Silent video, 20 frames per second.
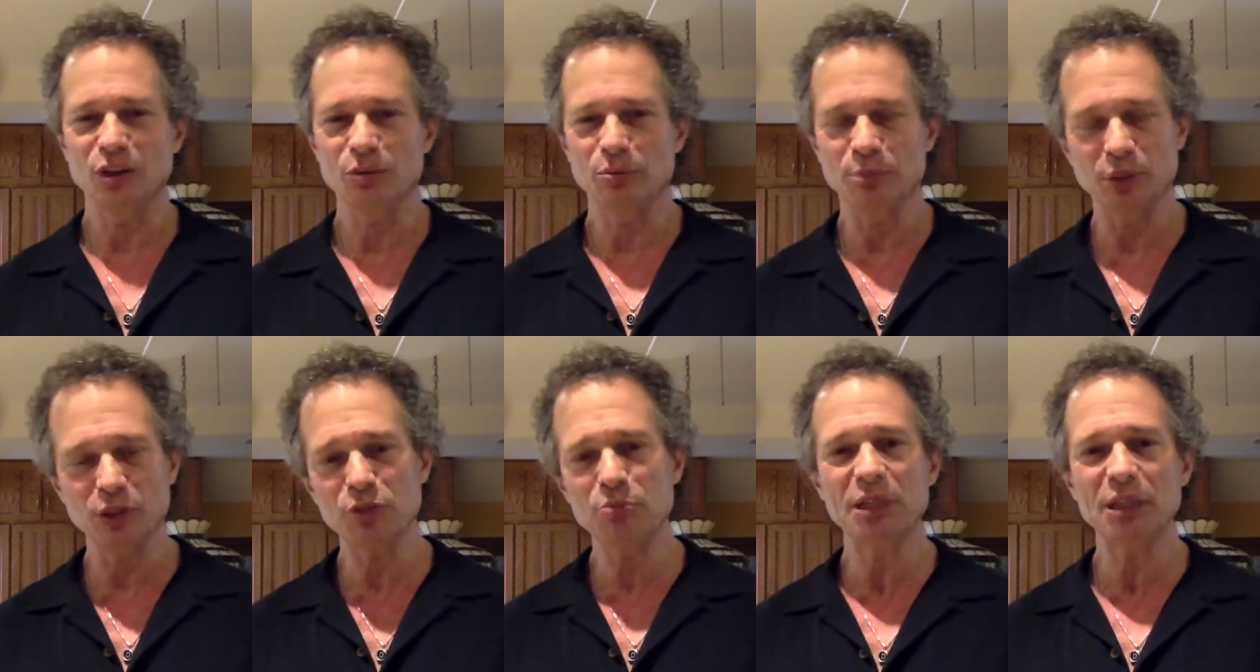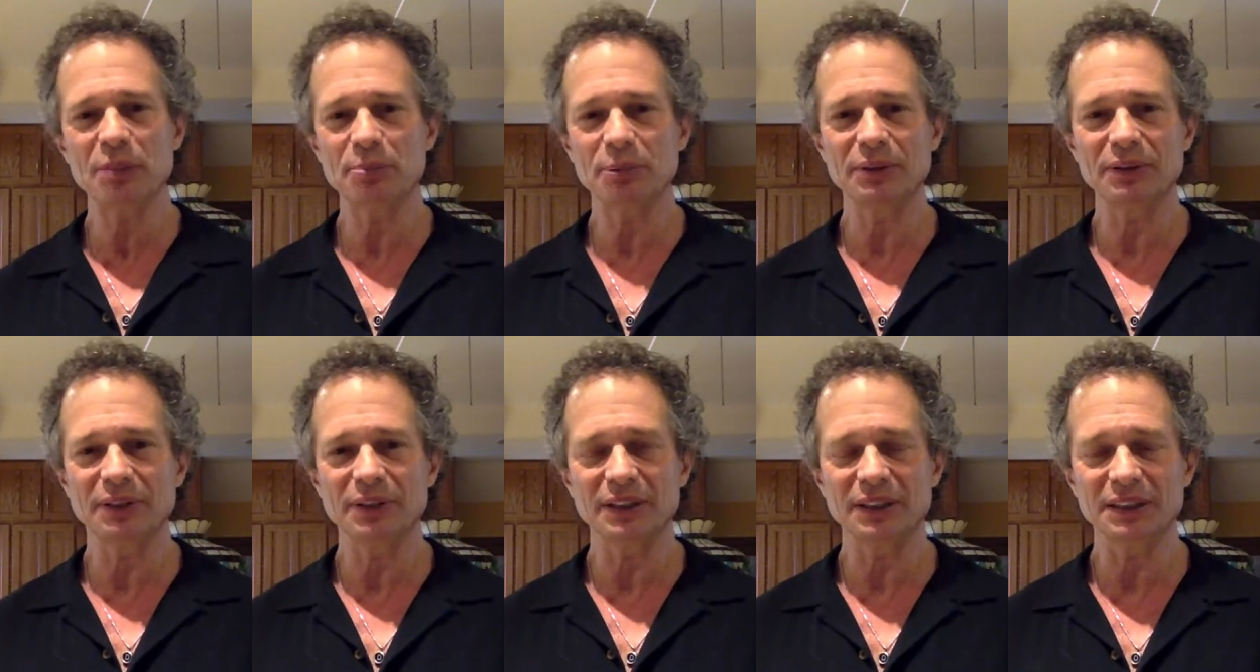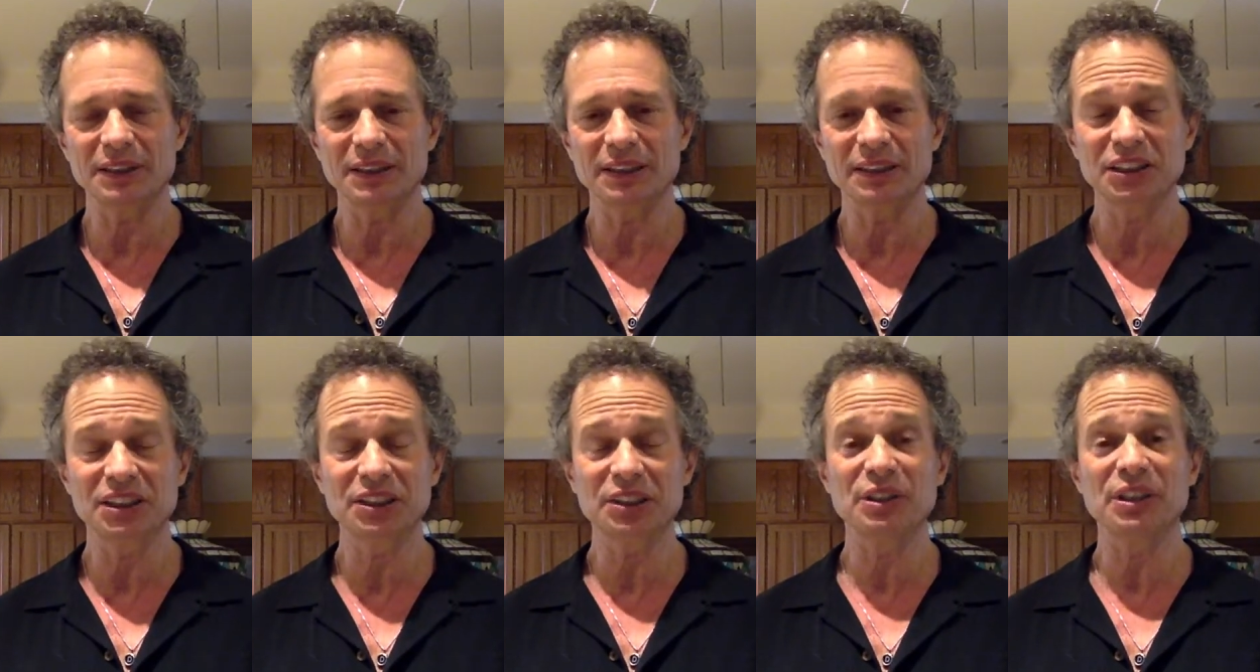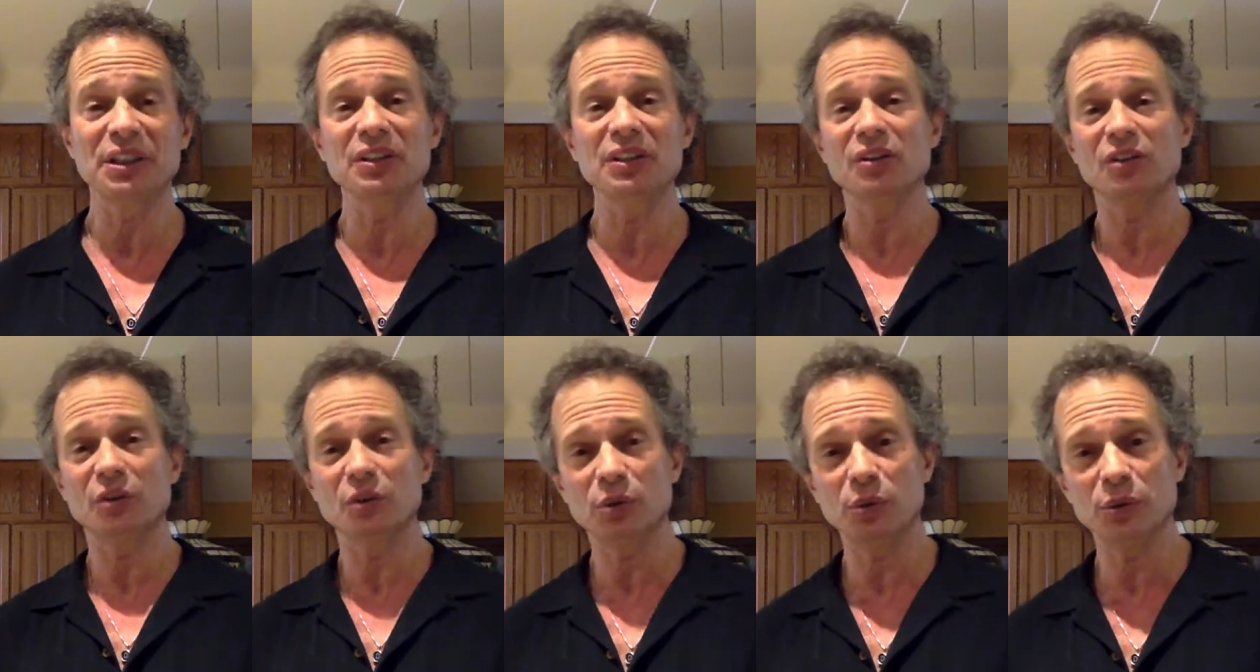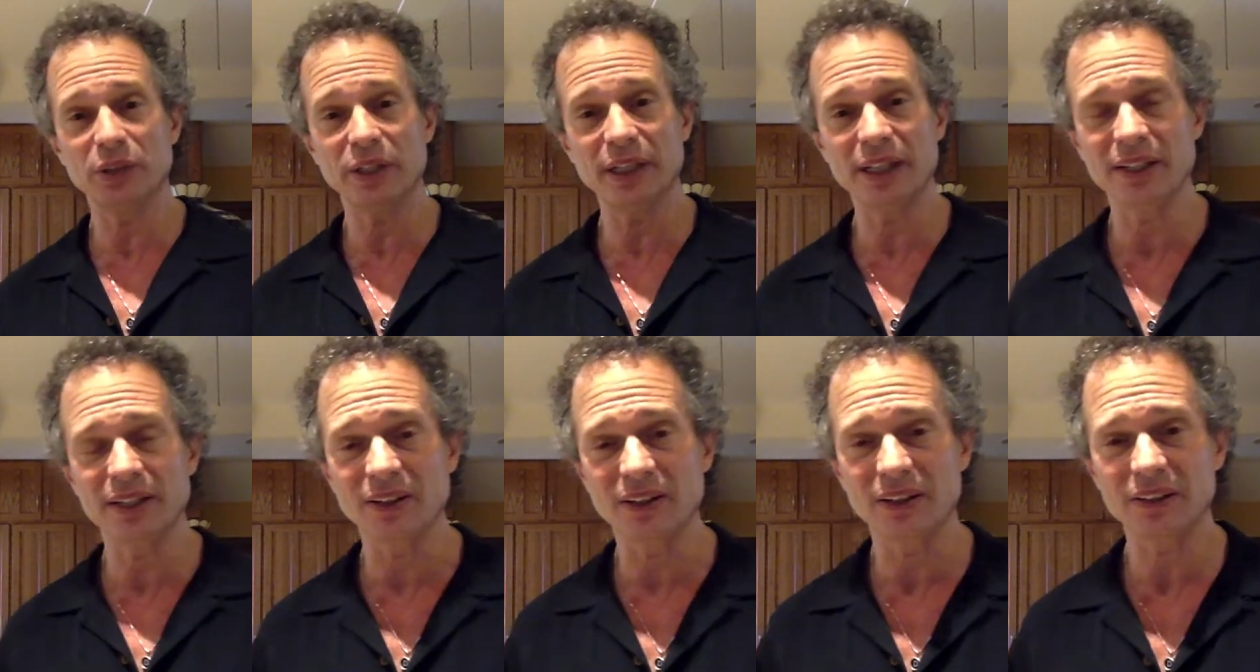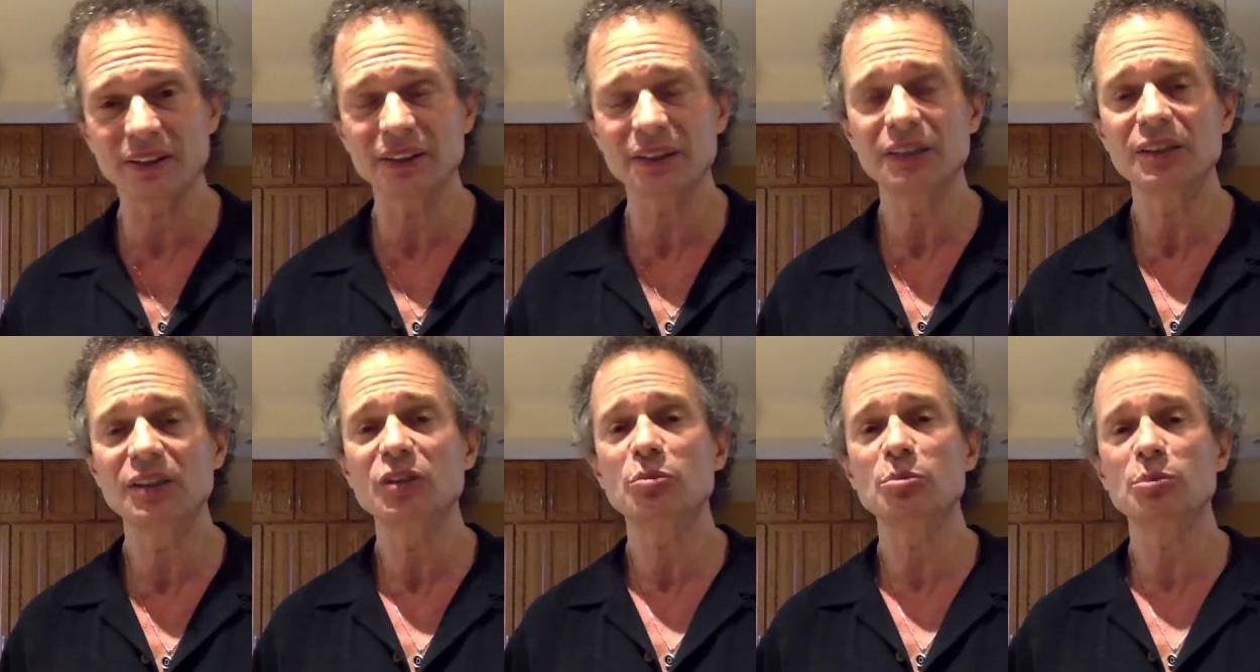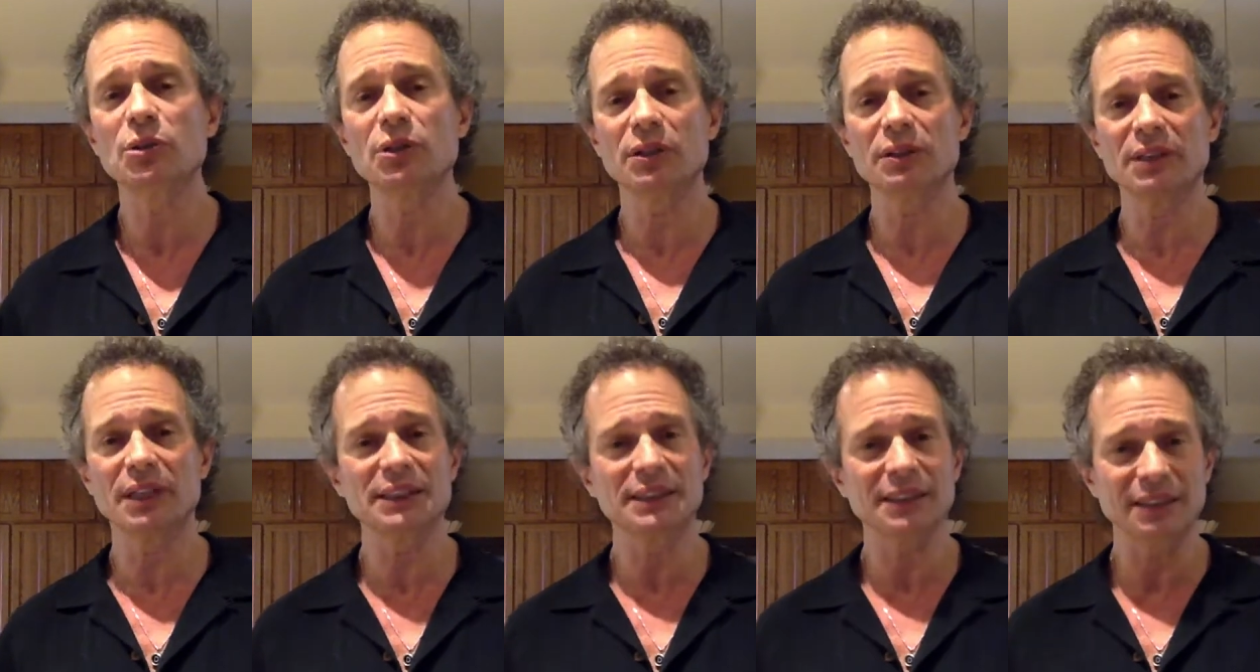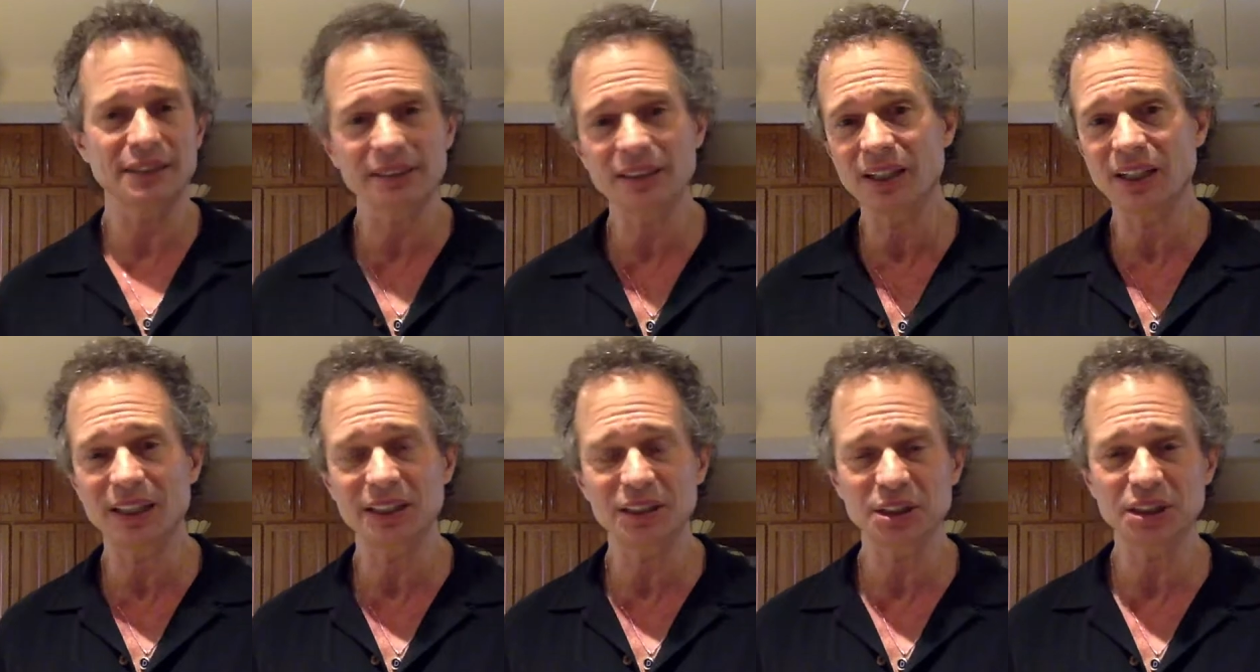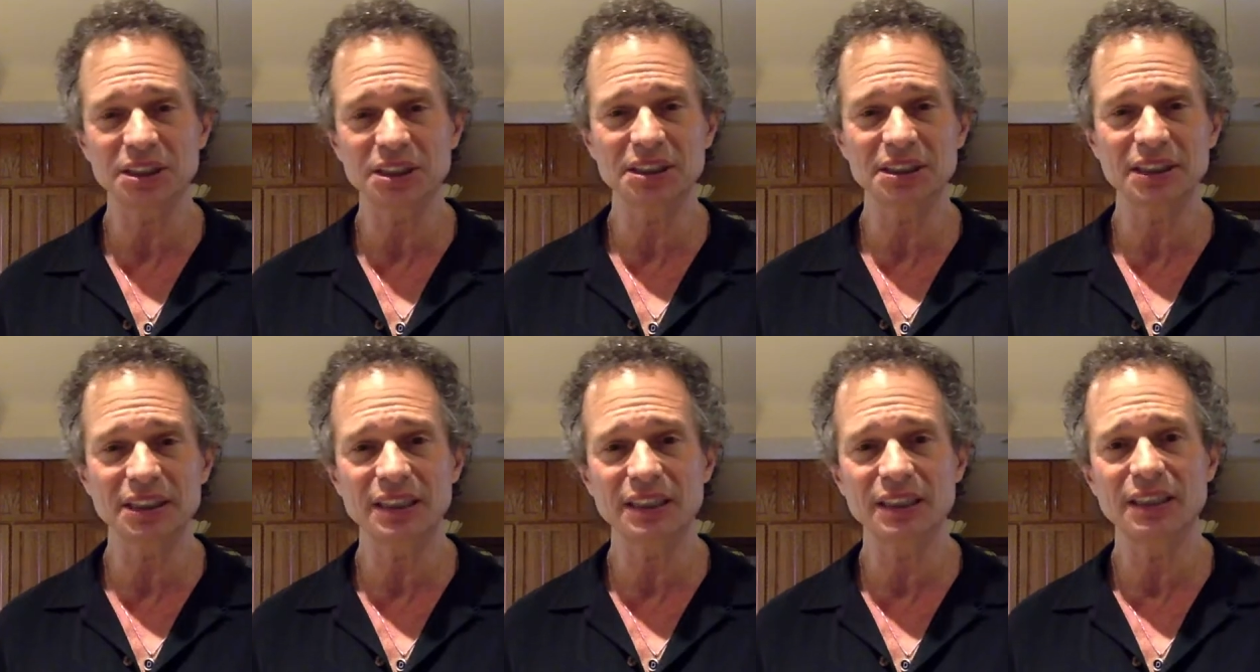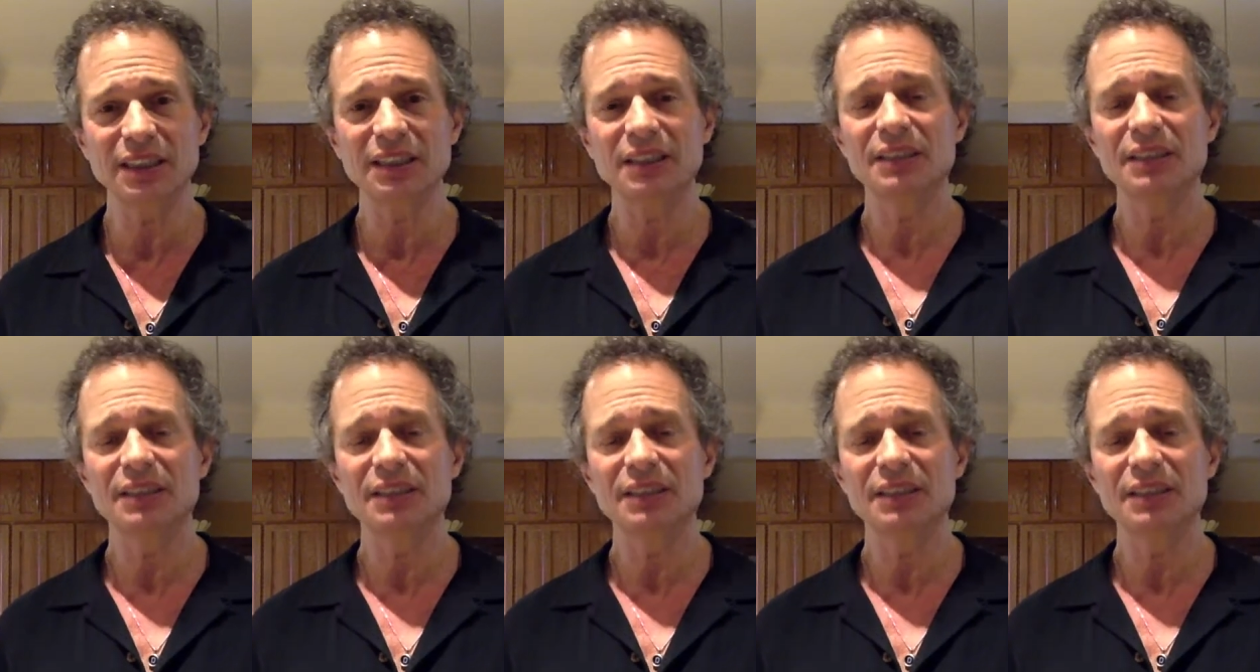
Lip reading: Both people are asserting who they are, more or less unconsciously,